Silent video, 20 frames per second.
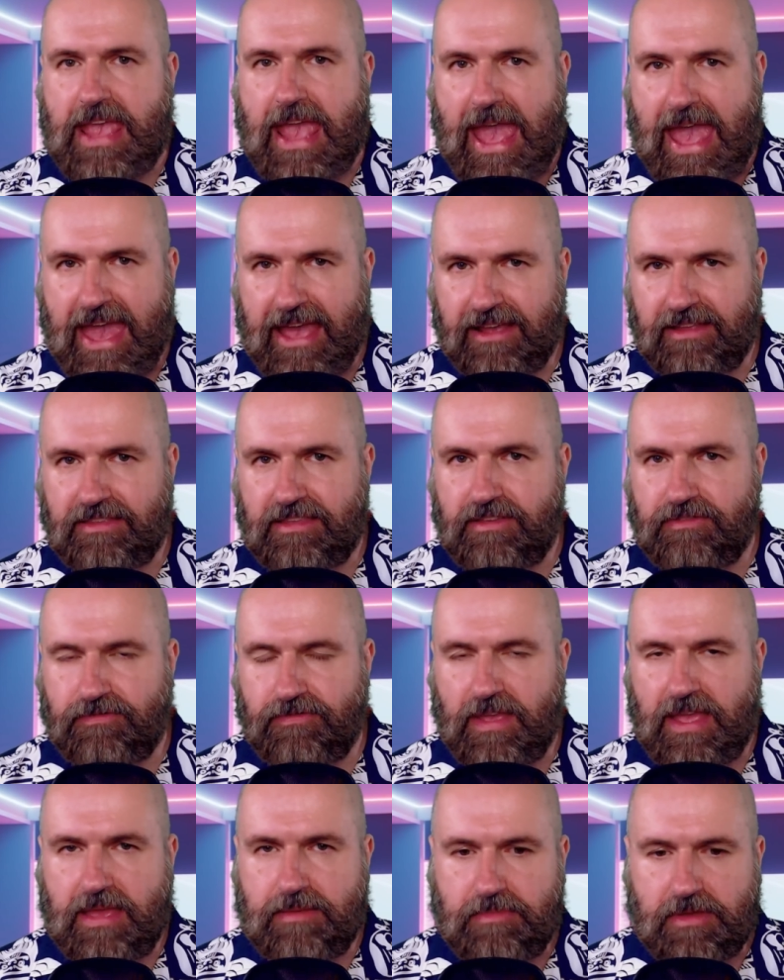the
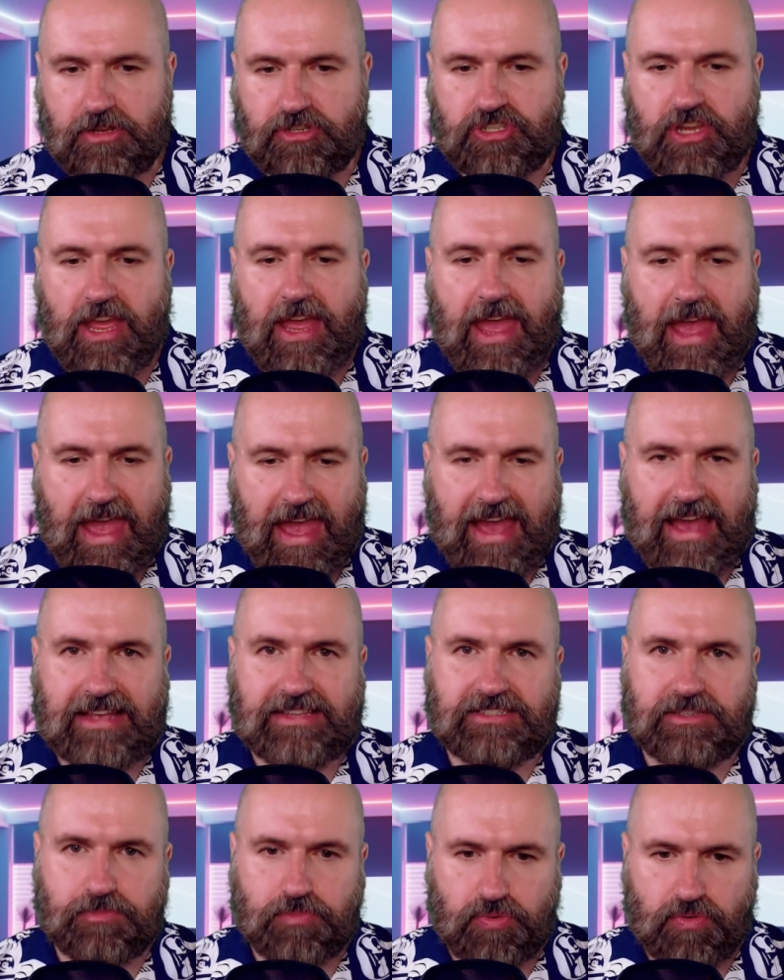active image
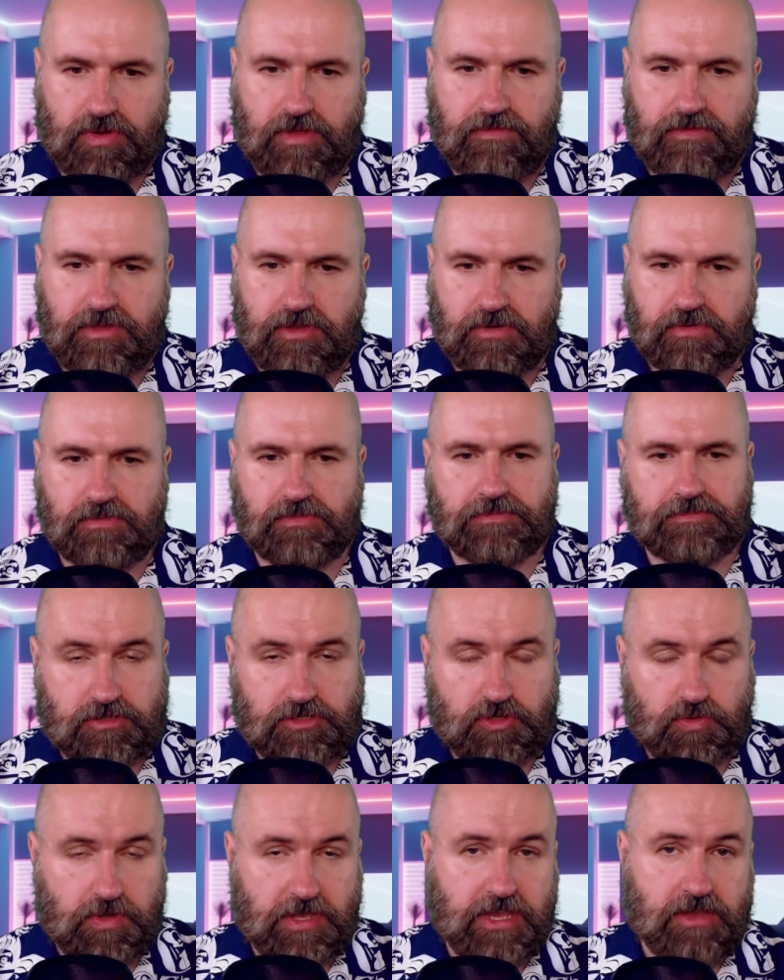as a preview.
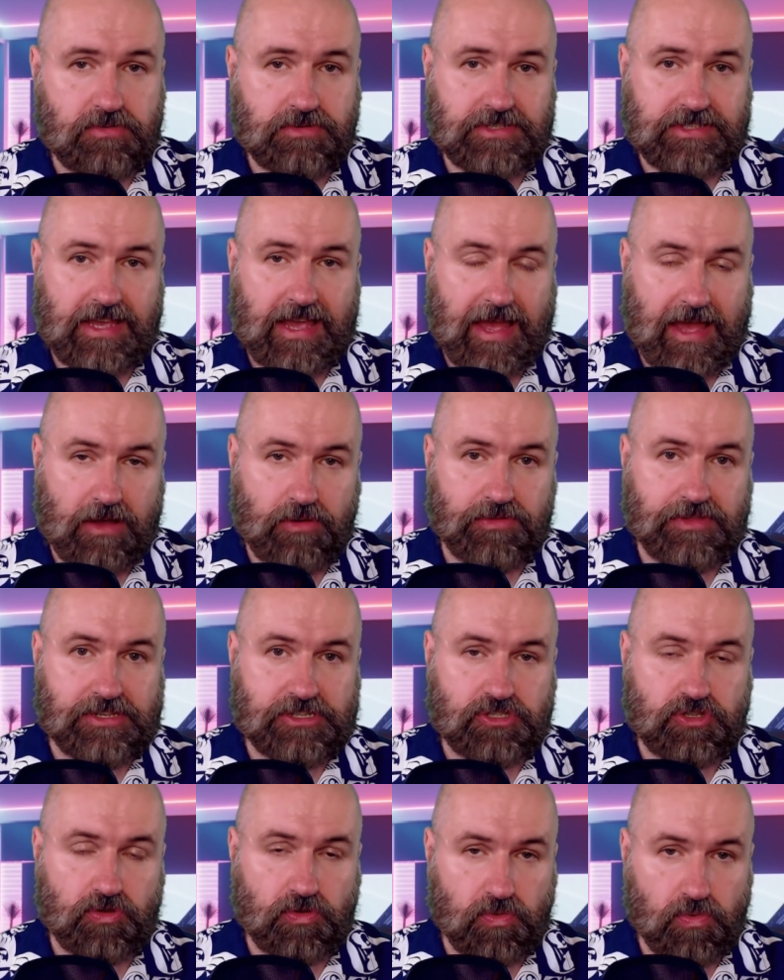So here is how
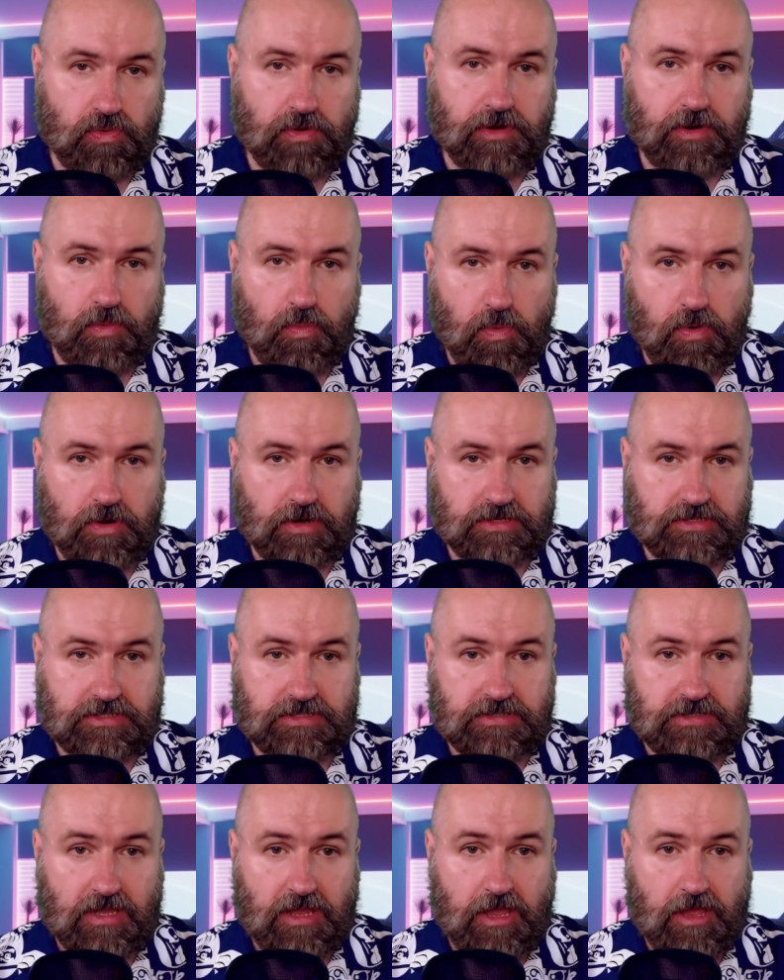this LoRa
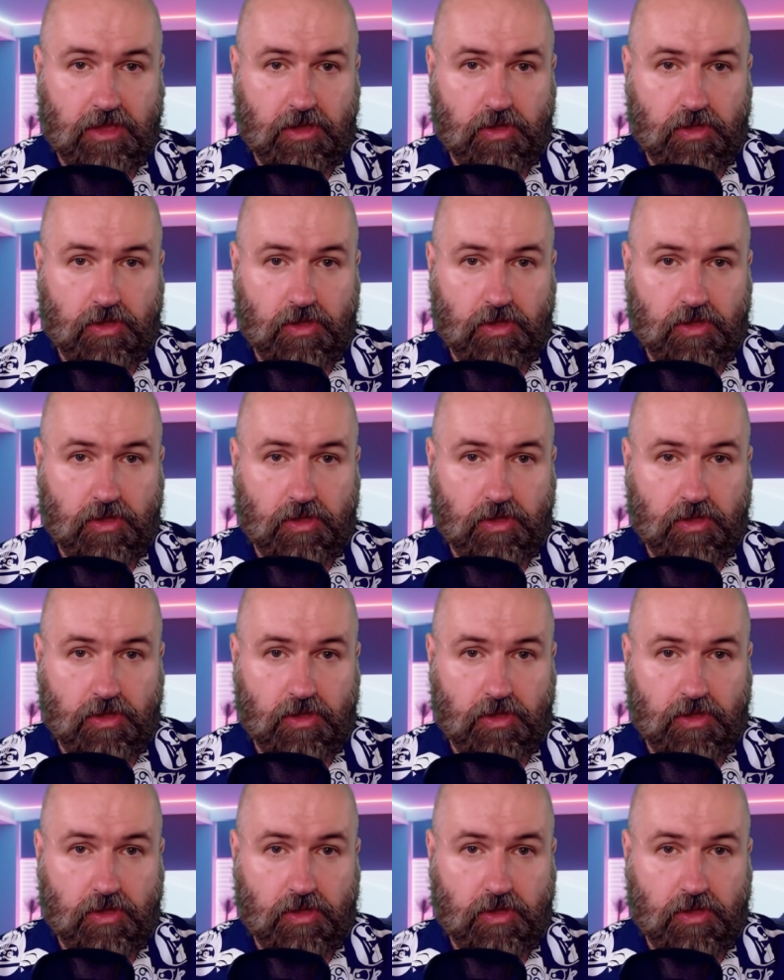works.